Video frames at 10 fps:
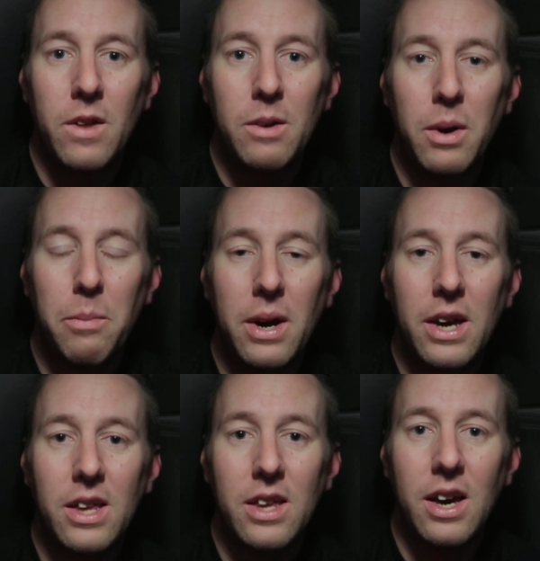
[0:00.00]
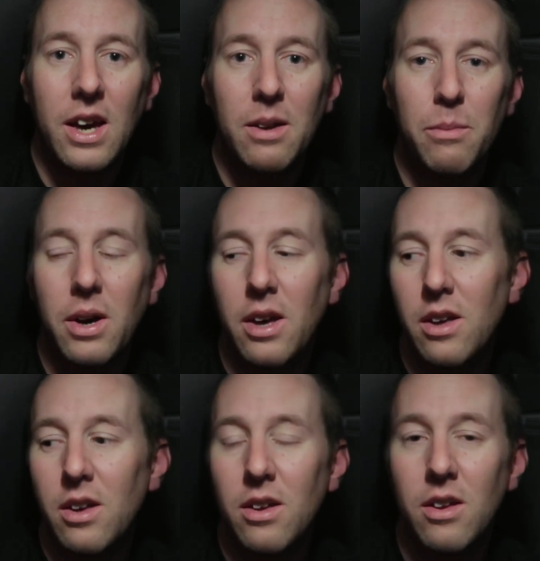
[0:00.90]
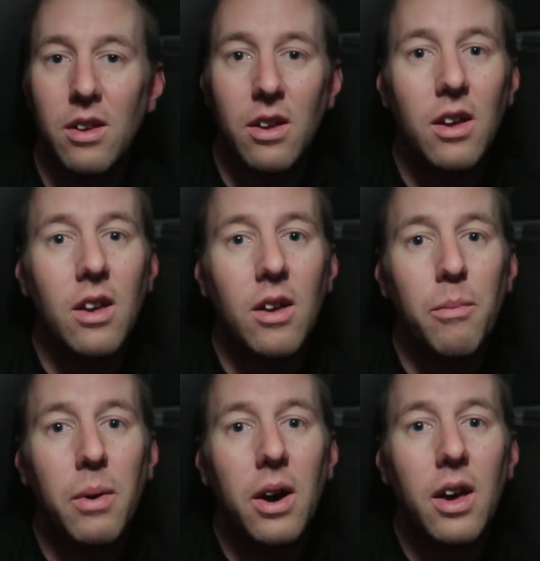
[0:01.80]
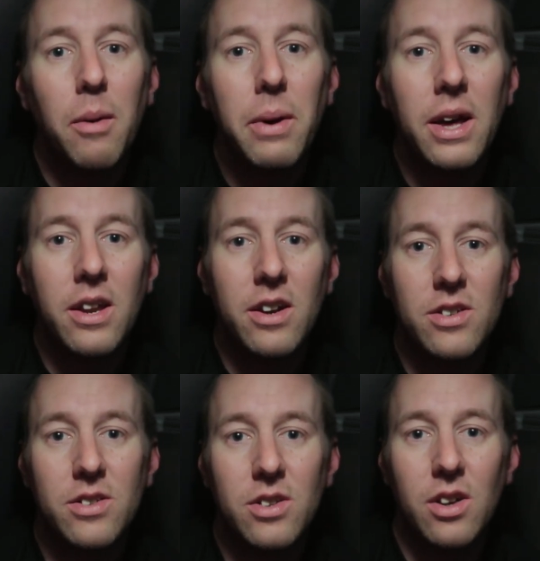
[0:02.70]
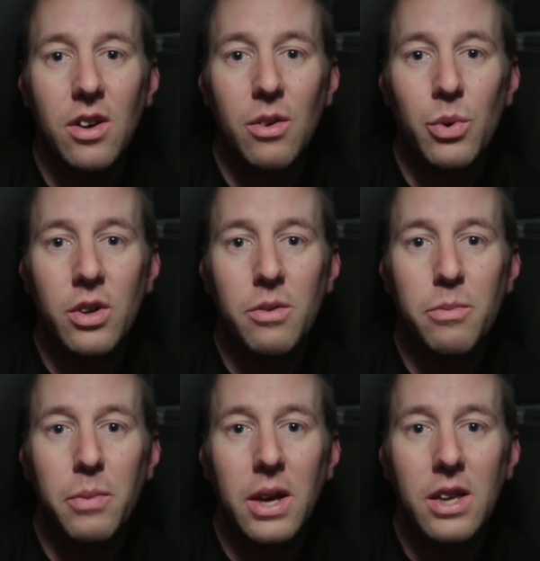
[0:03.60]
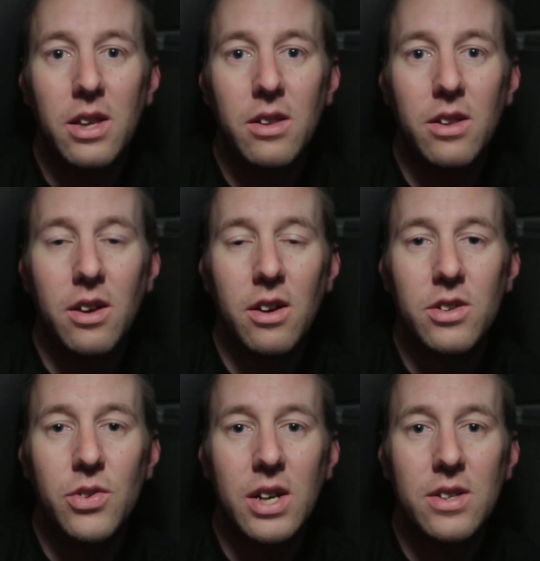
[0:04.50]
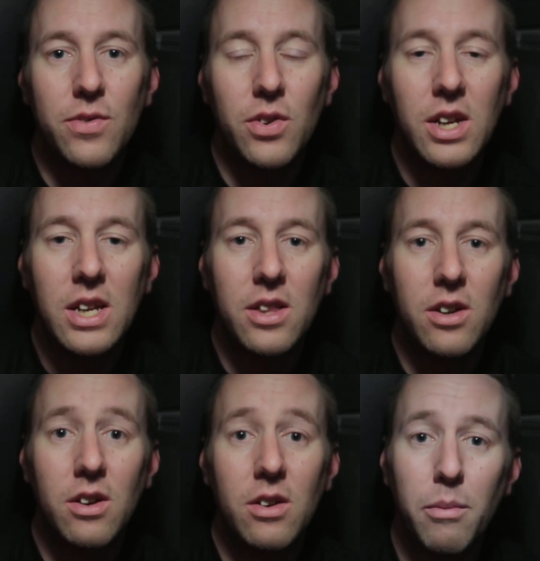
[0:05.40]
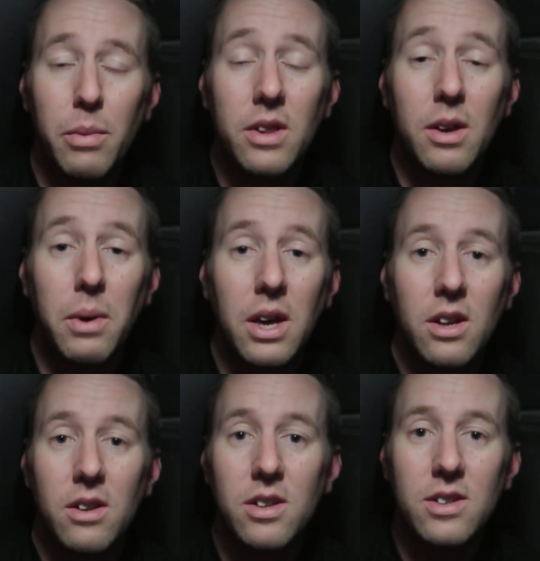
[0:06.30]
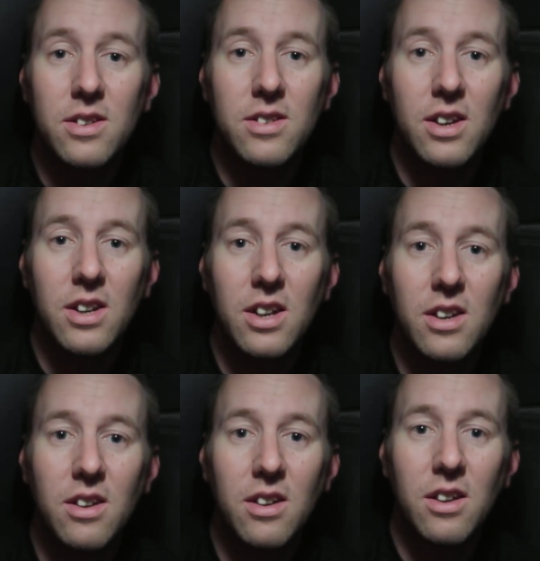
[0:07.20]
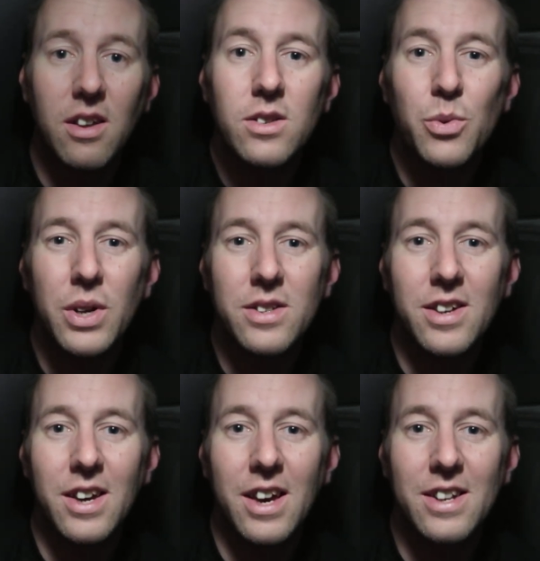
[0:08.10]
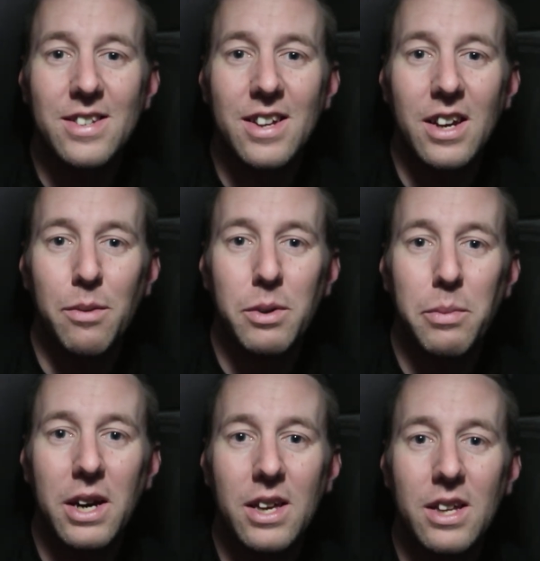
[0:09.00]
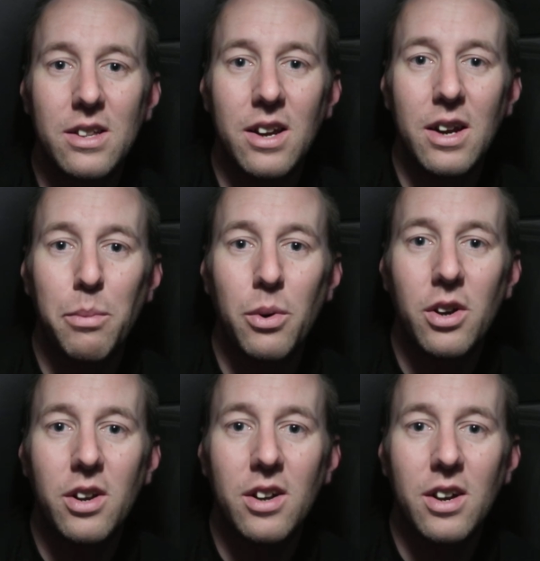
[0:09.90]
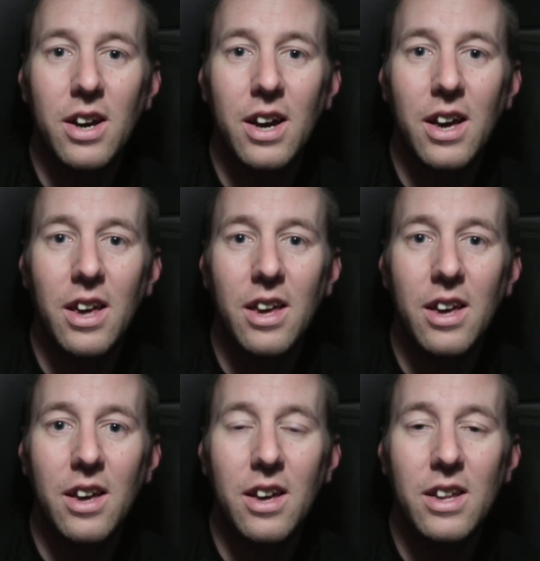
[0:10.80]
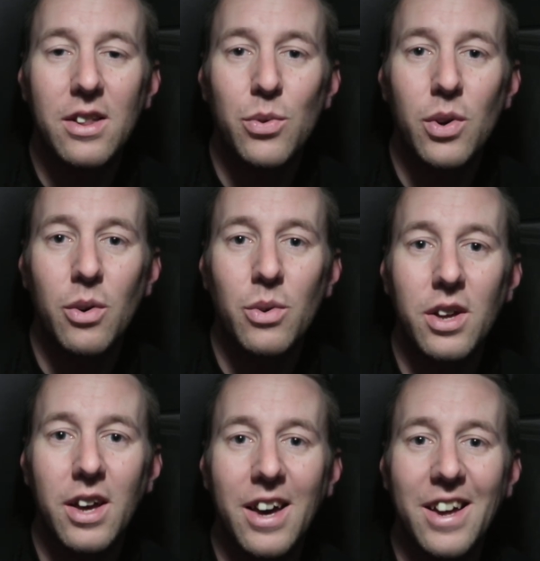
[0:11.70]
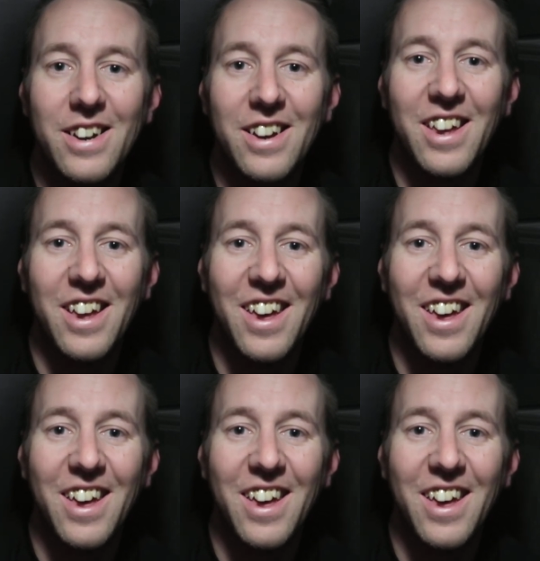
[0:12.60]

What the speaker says: that my bike and my panniers wouldn't make the transfer either, but they made it just as I did. So once I had set up the bike at the airport, I hit the road and